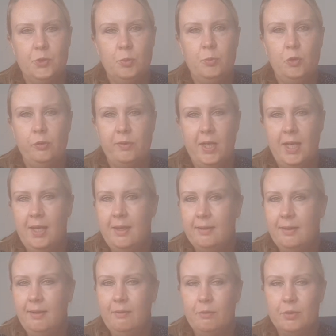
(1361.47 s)
To move
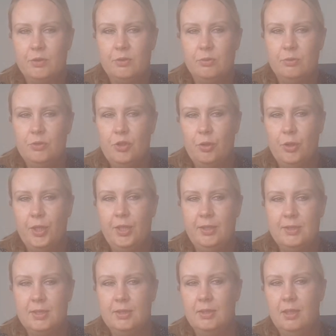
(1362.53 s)
ahead, I want to
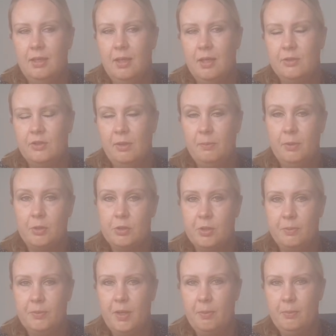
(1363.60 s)
join Sampler
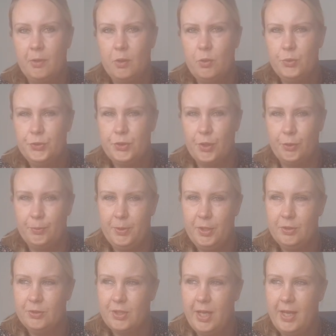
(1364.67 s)
September also,
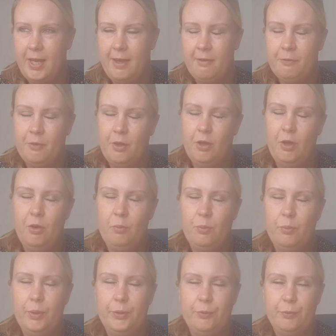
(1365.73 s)
because I have a
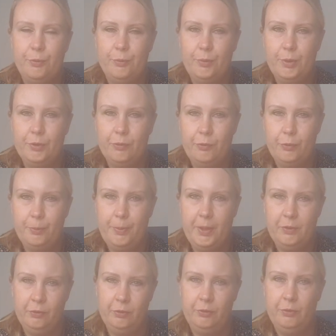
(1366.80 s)
wonderful, wonderful
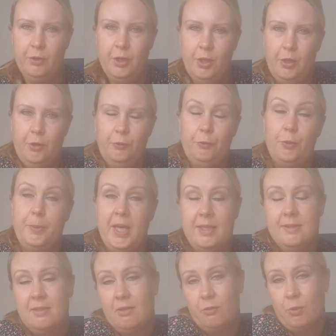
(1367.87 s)
pattern from
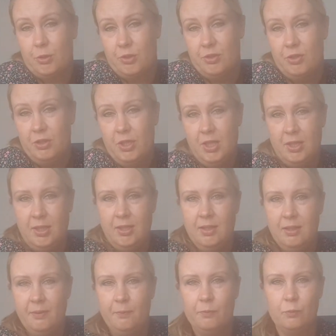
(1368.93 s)
Hands Across the Sea,
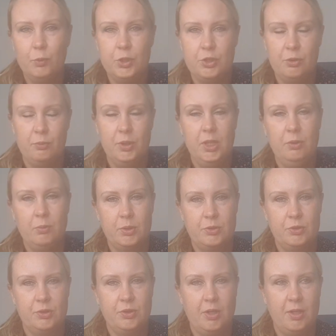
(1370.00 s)
which I really want
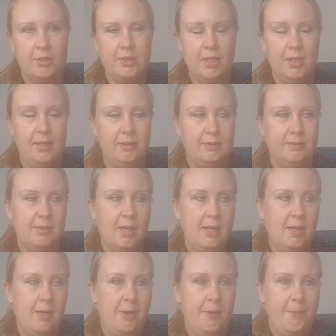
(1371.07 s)
to start, and
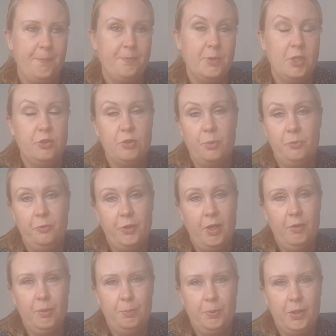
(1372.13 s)
some
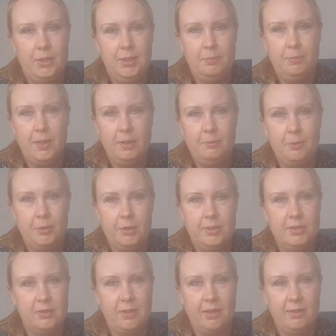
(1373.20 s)
very pretty blackbird
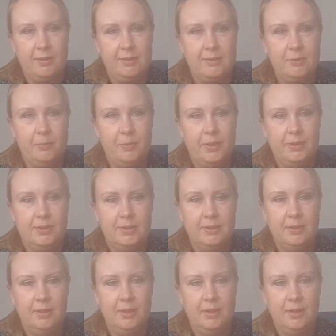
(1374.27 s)
designs. But